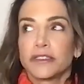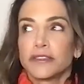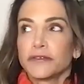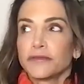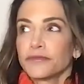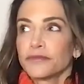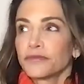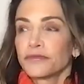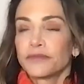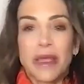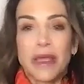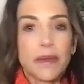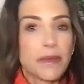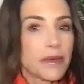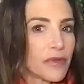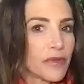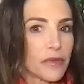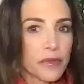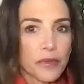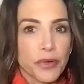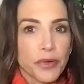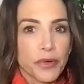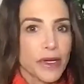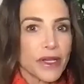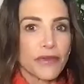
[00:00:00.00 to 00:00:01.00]
maybe even
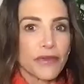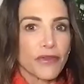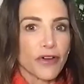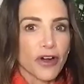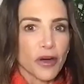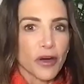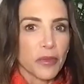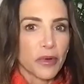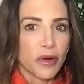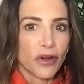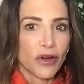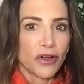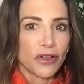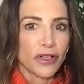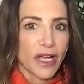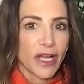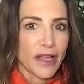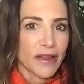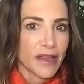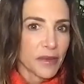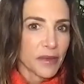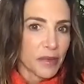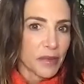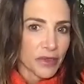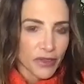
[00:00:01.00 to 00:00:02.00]
pre verbal, and they
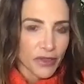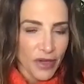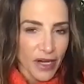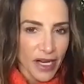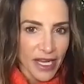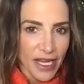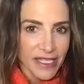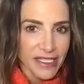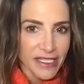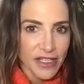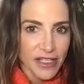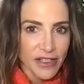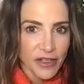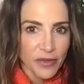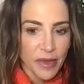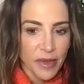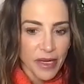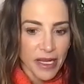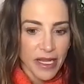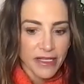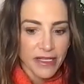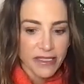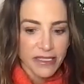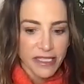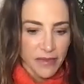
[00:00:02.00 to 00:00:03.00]
put their hands on their
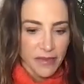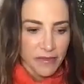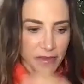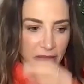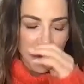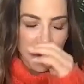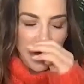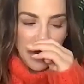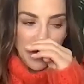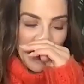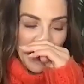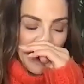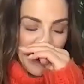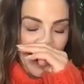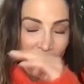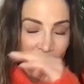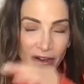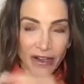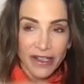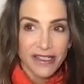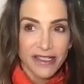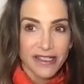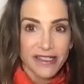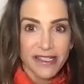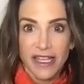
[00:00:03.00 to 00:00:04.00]
pants, and maybe a parent
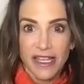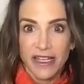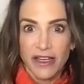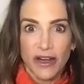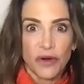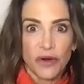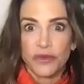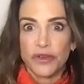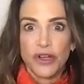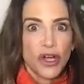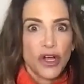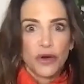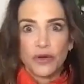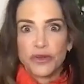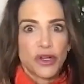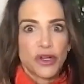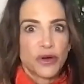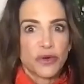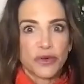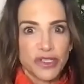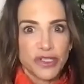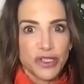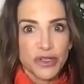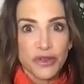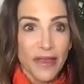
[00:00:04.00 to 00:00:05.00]
said, Oh, no, don't
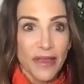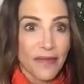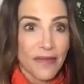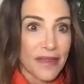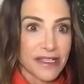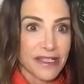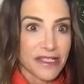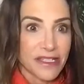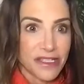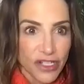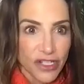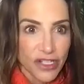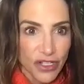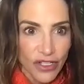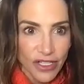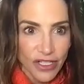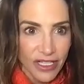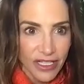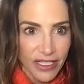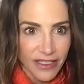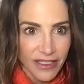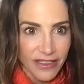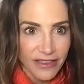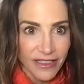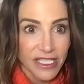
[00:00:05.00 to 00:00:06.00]
do that. That's dirty.
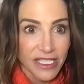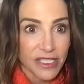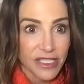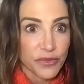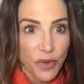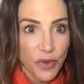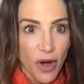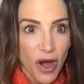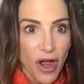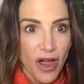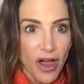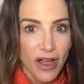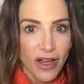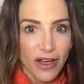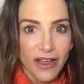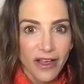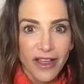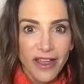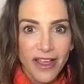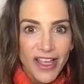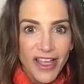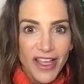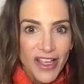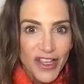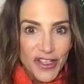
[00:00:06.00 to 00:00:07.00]
That's wrong.
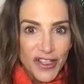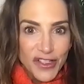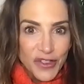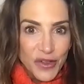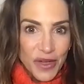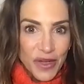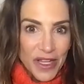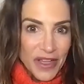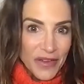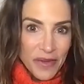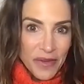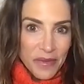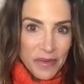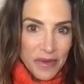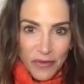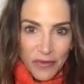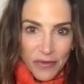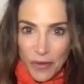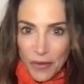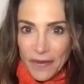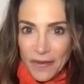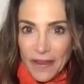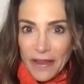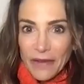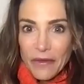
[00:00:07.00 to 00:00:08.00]
So even before
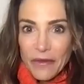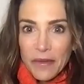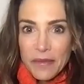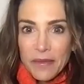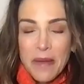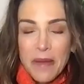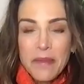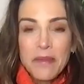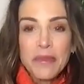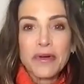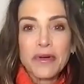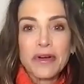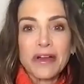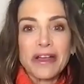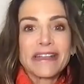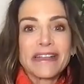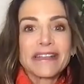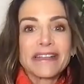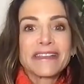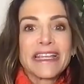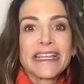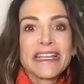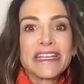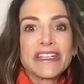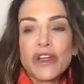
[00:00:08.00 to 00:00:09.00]
they remember it, they
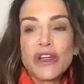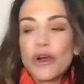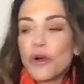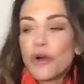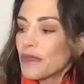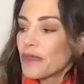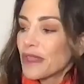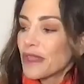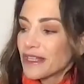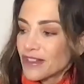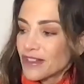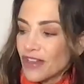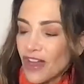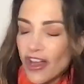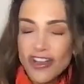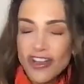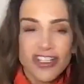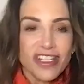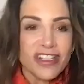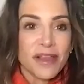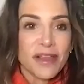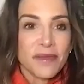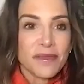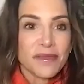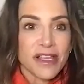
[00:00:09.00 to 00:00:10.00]
know that touching
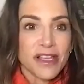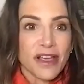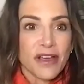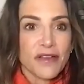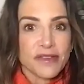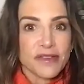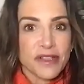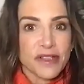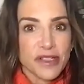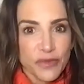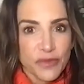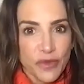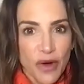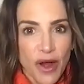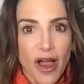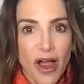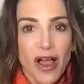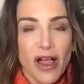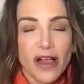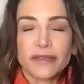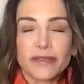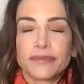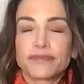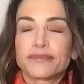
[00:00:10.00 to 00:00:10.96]
themselves is wrong.